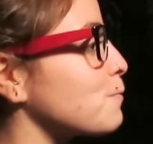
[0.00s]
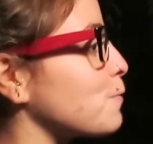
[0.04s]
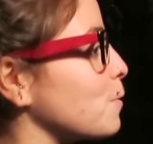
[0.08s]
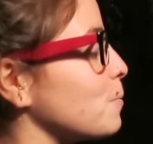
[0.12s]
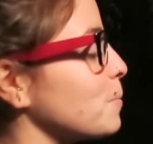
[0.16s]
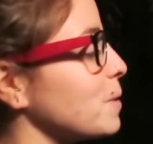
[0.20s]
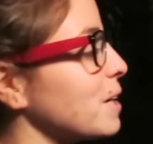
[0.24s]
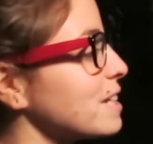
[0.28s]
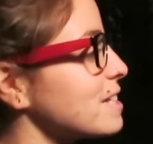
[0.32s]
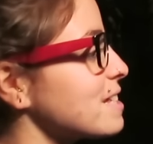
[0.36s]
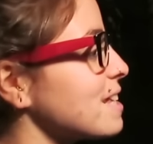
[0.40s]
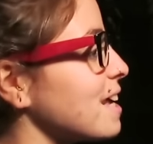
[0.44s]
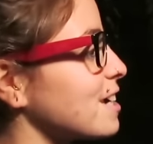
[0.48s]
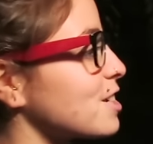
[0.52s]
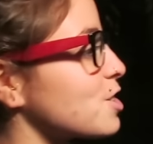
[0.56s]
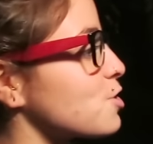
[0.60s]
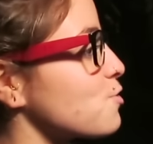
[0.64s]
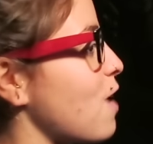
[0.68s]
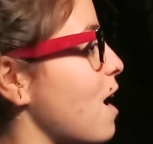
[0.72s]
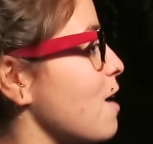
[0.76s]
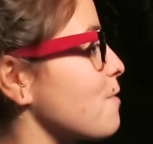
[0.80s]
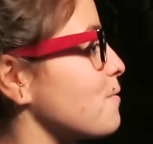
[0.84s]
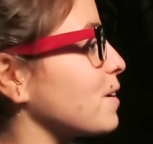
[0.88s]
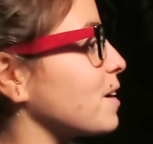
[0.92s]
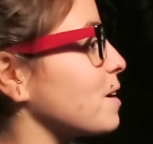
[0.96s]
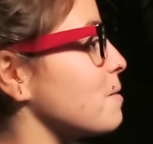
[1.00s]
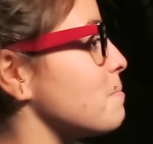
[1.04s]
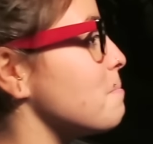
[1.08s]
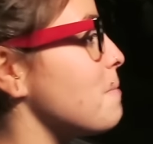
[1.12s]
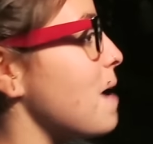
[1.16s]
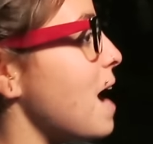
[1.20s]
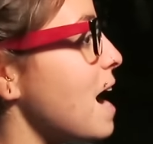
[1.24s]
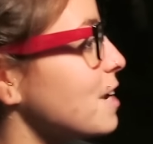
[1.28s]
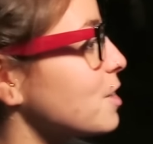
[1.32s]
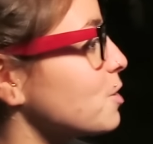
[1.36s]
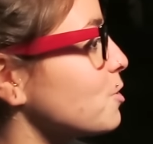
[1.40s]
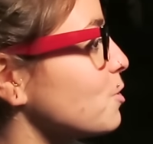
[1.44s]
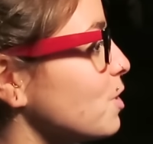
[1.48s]
For me, it's like driving a
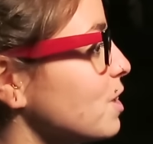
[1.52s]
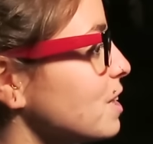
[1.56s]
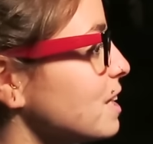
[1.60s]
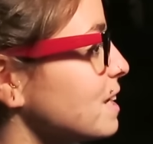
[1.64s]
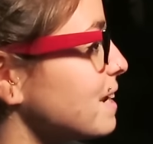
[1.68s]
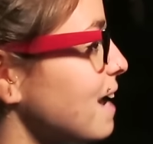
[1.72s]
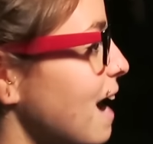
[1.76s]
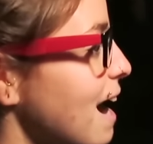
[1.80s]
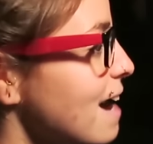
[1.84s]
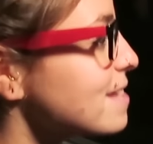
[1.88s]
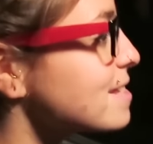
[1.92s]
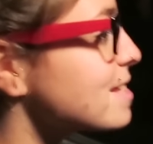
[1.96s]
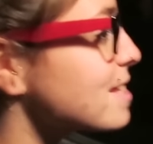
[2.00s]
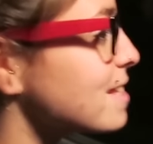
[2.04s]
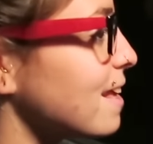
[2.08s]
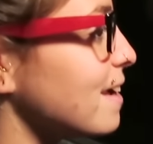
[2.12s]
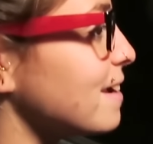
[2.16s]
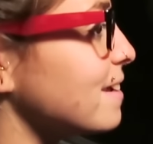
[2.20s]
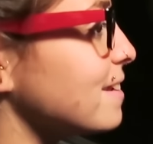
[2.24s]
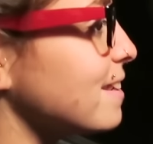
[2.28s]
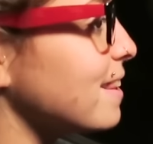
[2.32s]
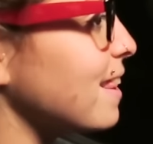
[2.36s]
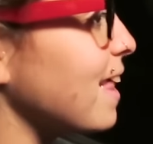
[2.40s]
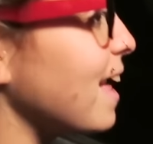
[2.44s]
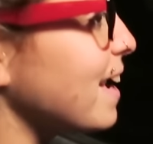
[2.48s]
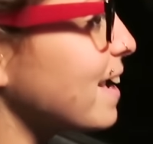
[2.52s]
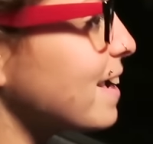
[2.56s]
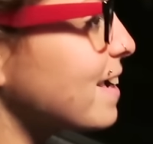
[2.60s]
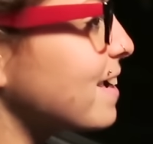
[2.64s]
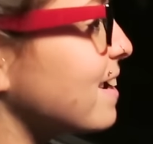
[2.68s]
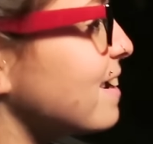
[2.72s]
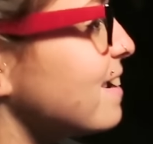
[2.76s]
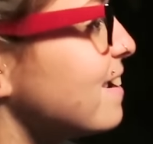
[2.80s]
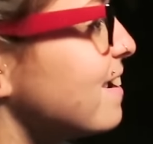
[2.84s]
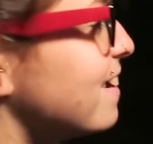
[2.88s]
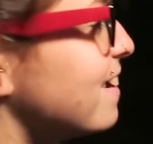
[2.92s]
manual in Iceland. Like...